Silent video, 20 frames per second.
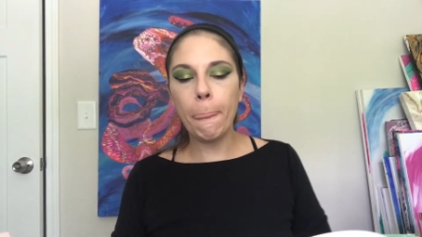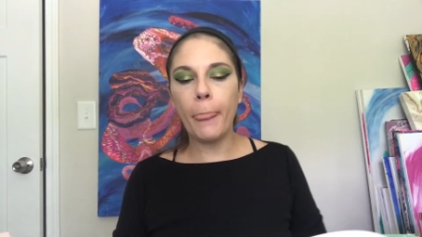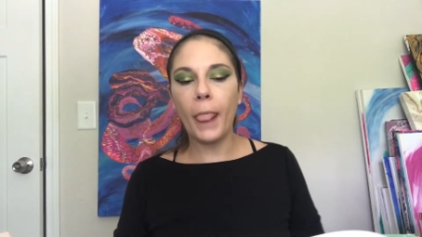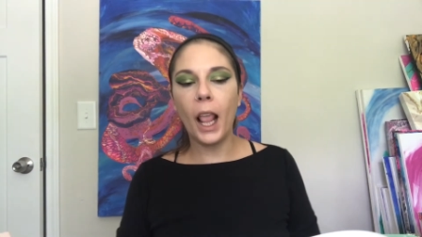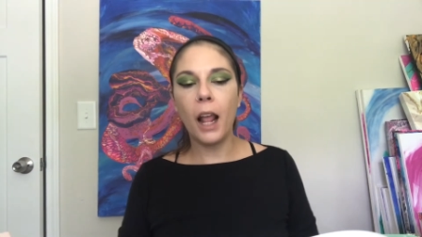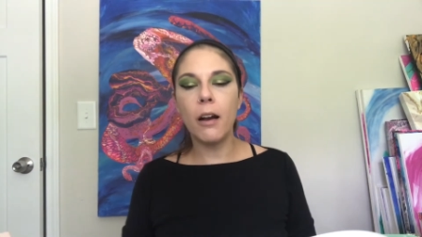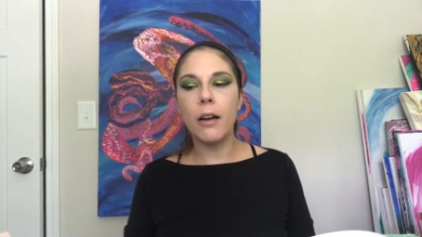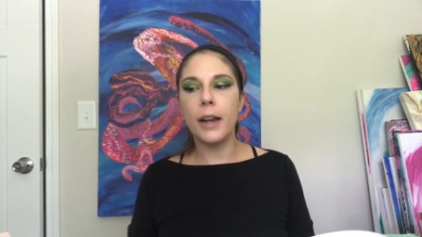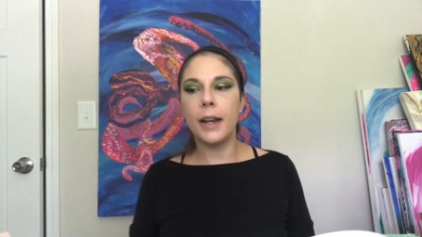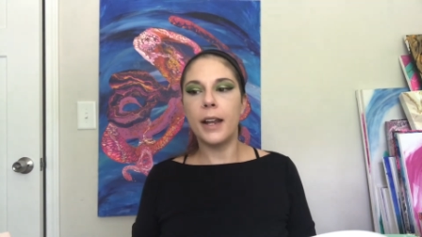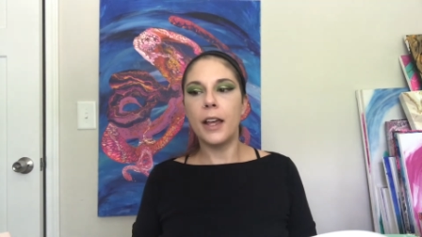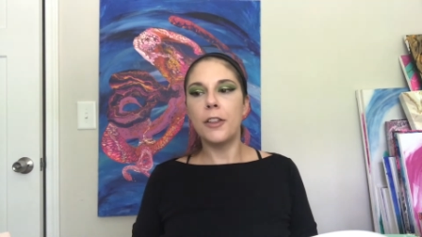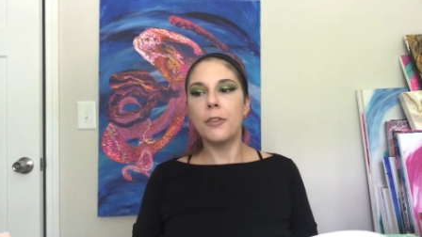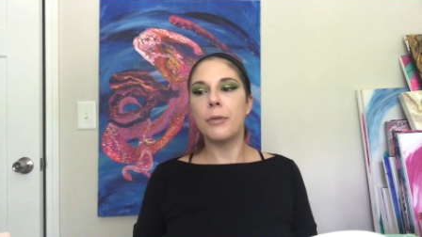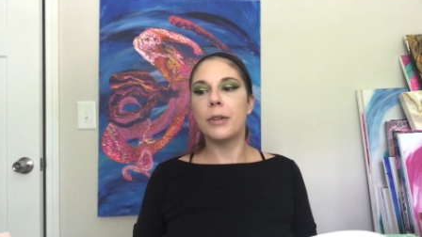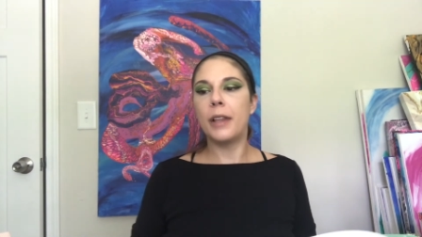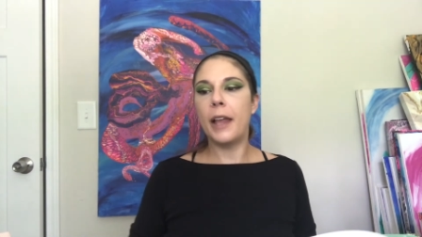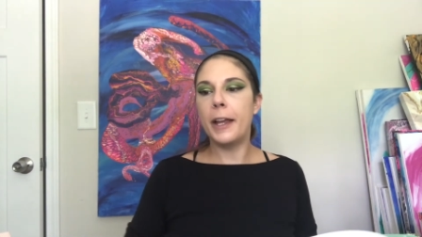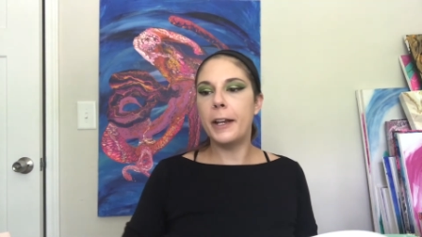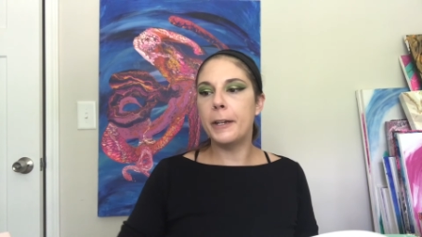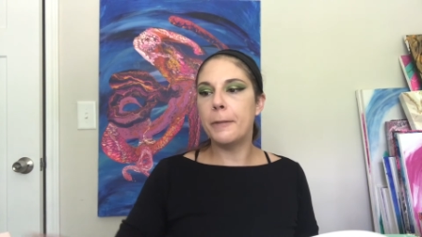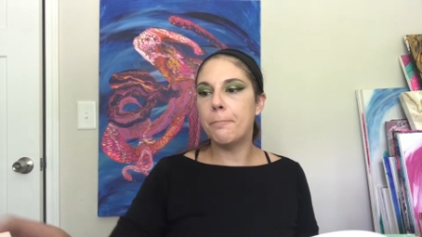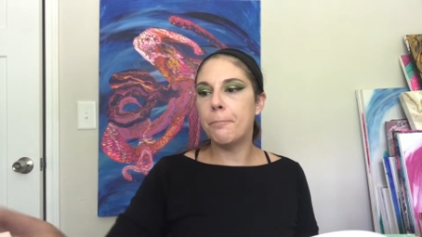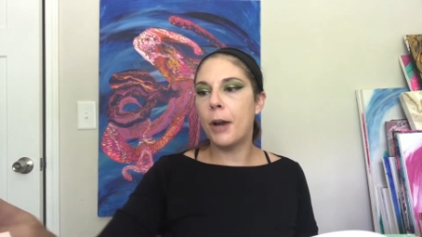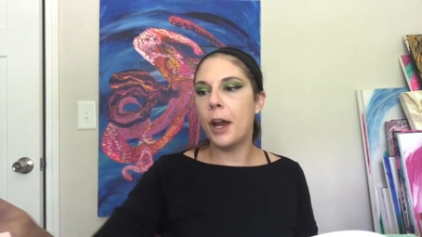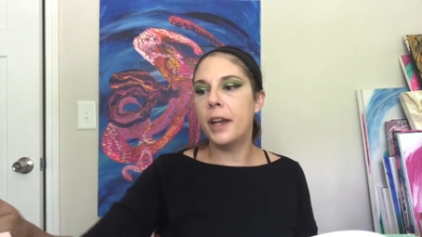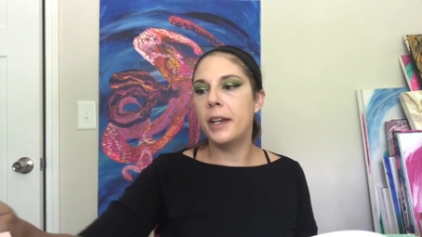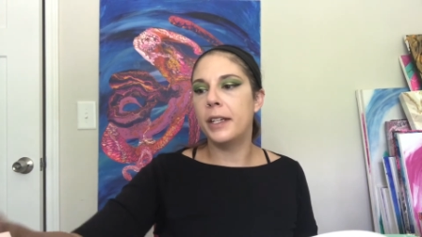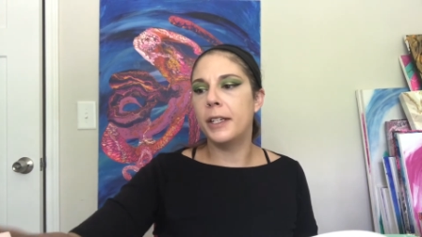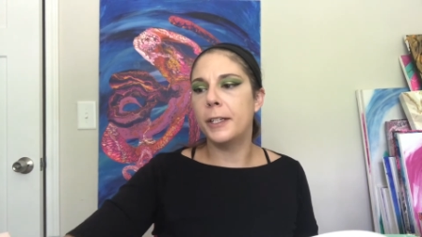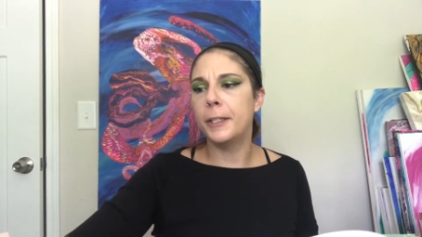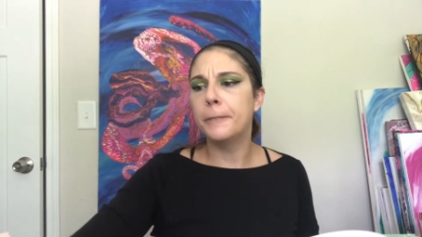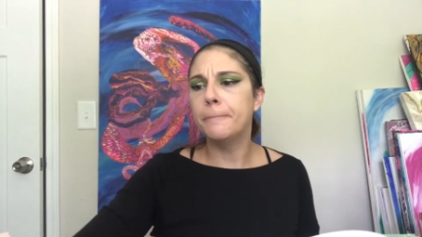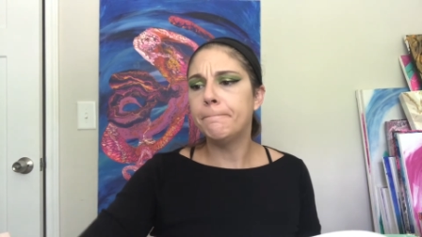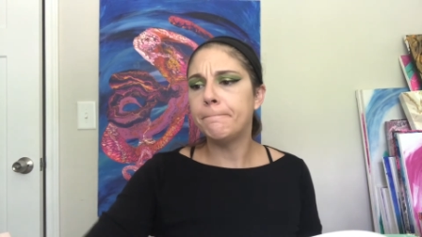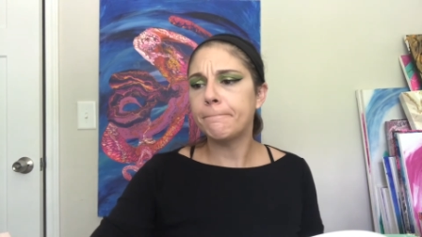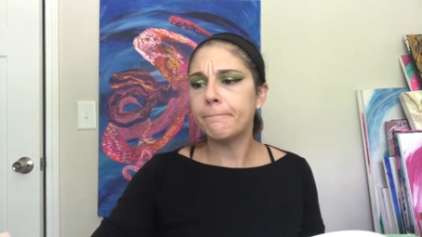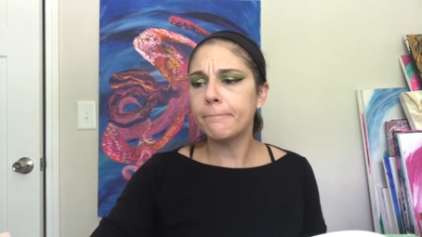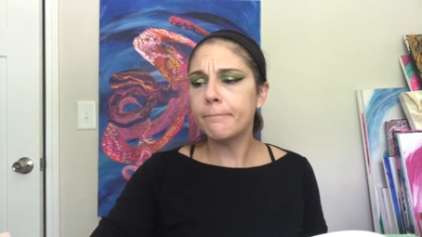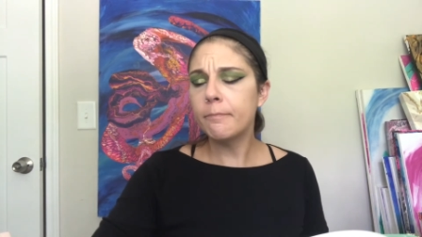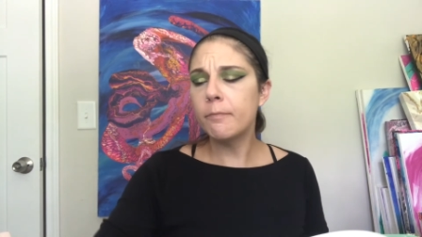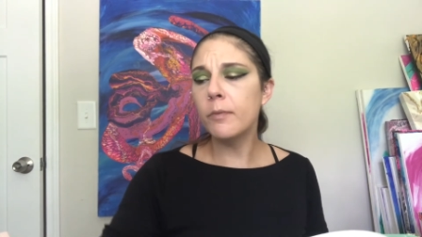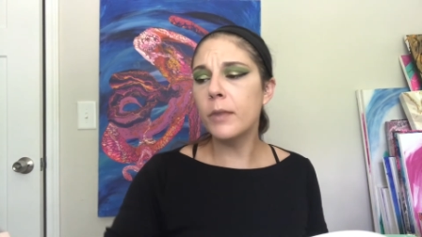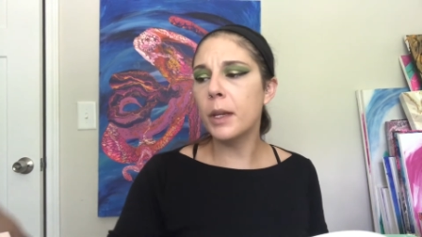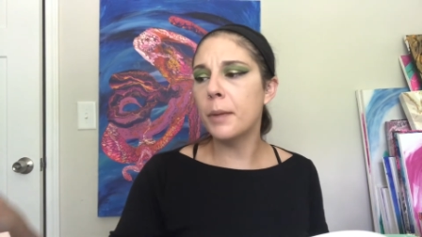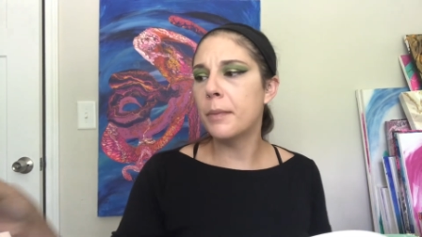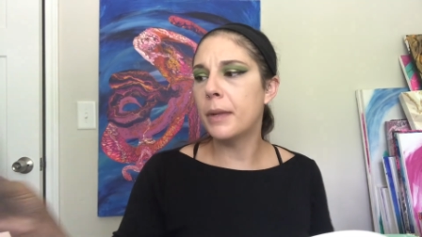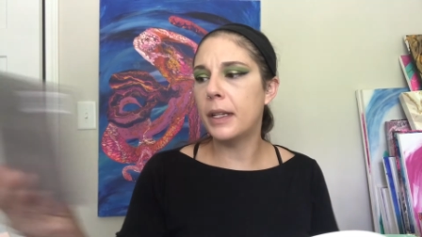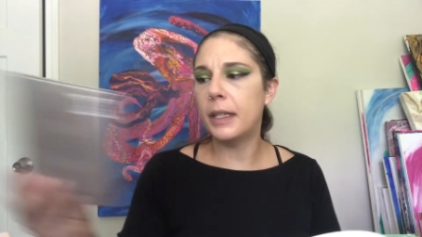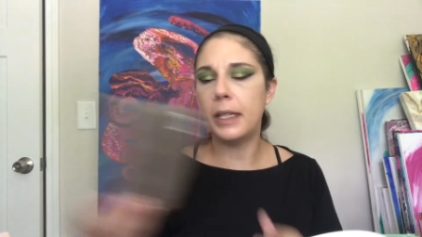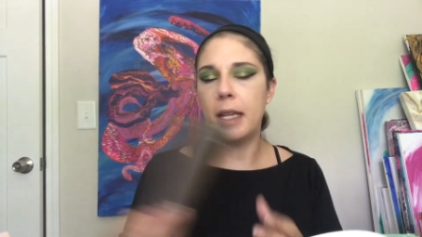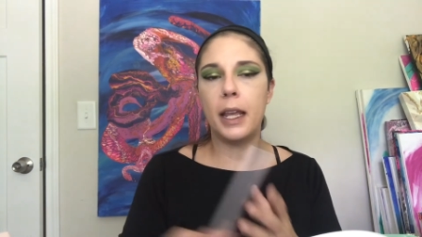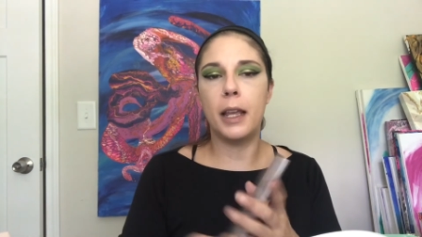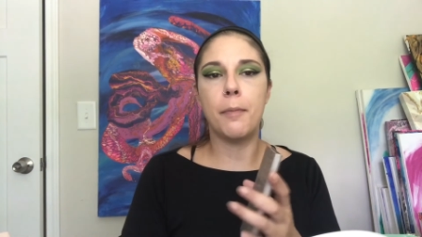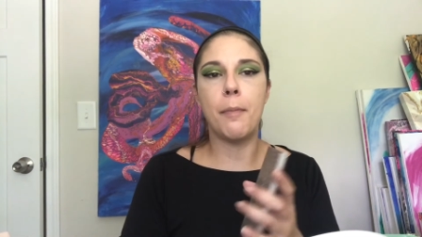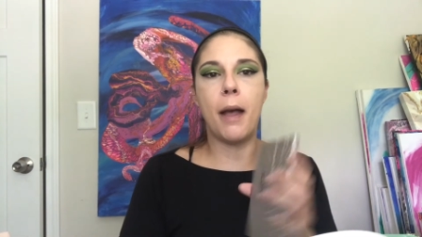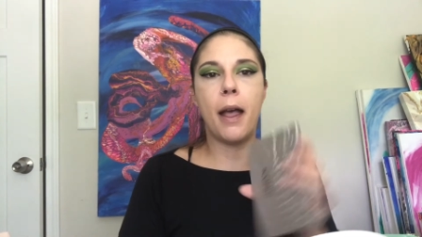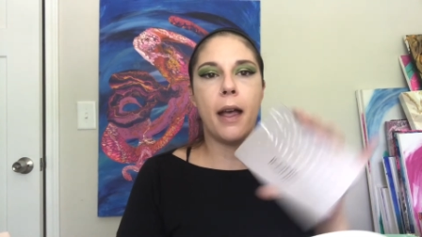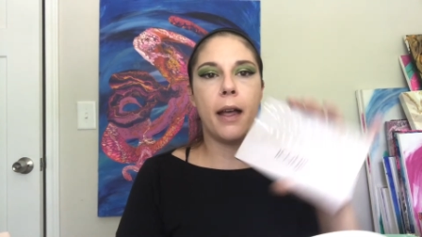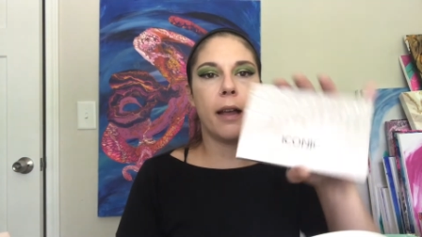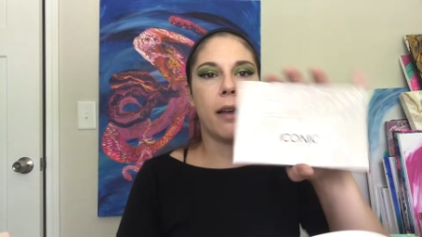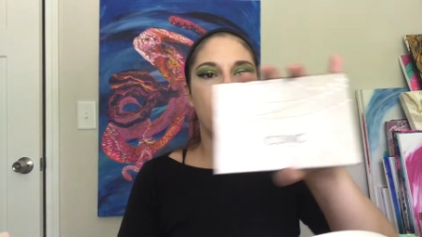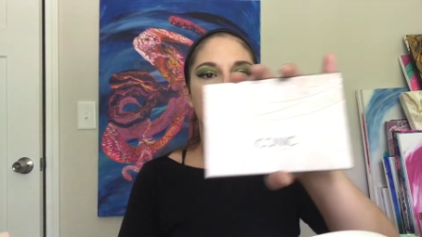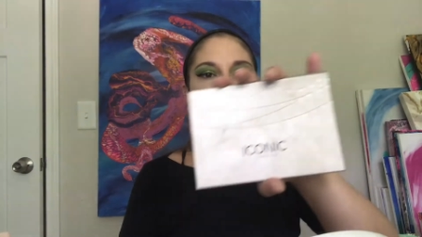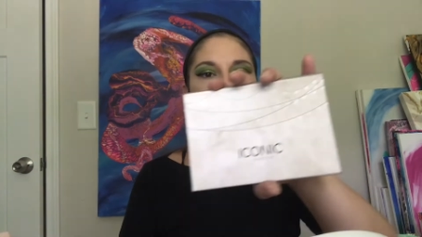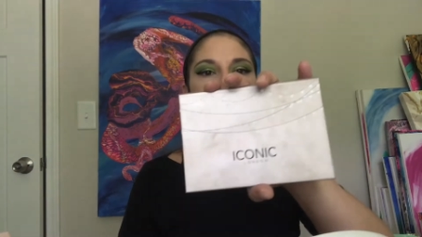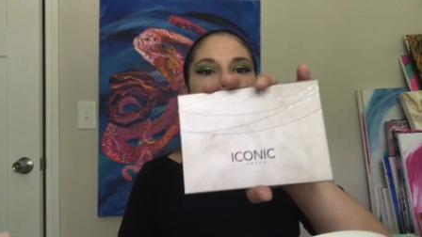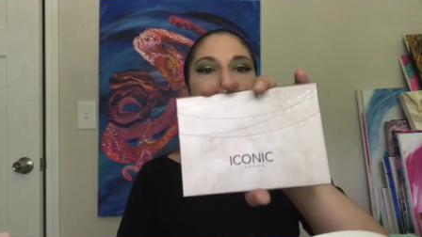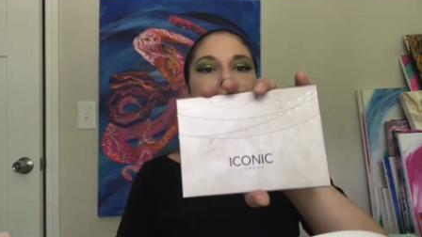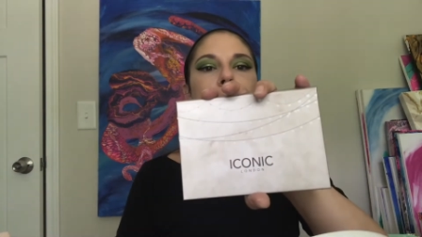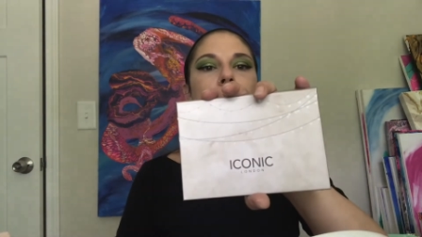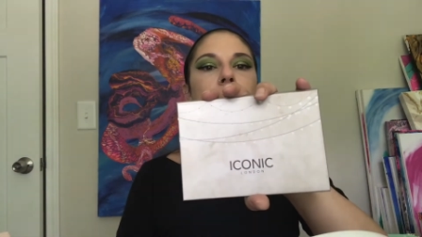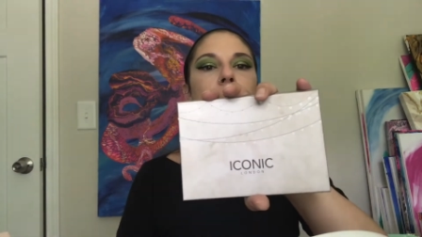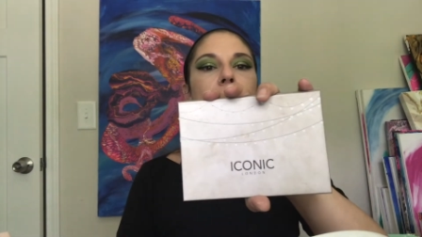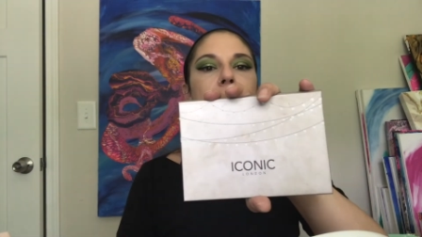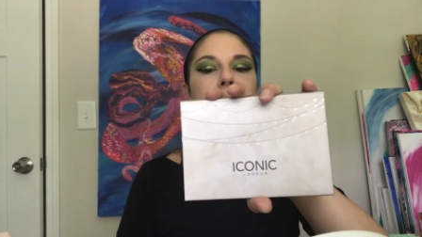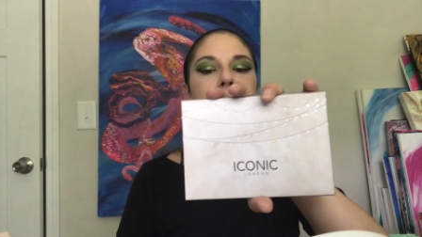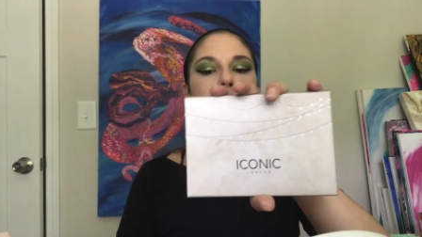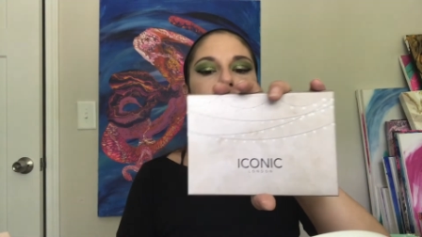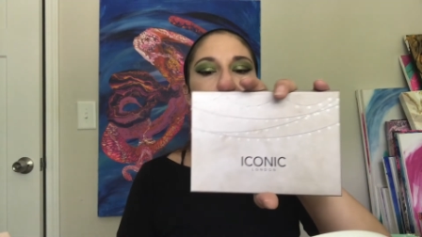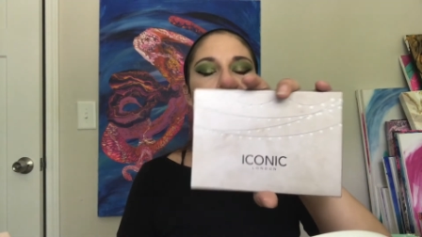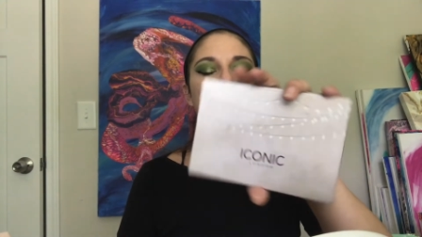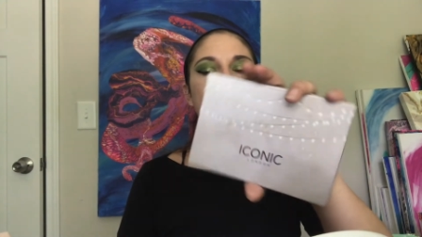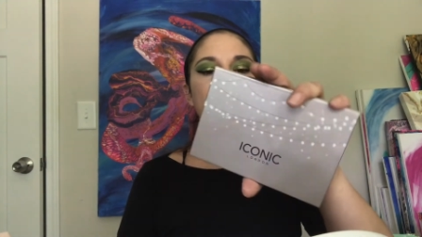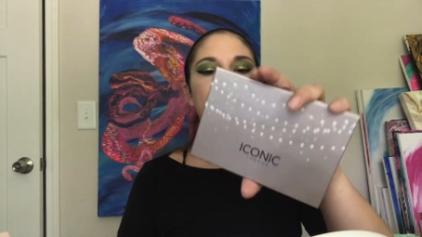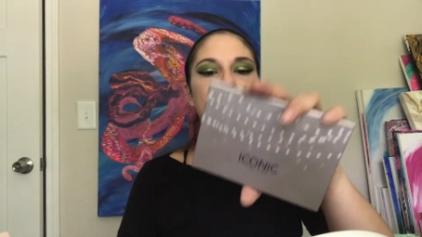alright, now that we're lightened and brightened, I'm going to take my iconic London,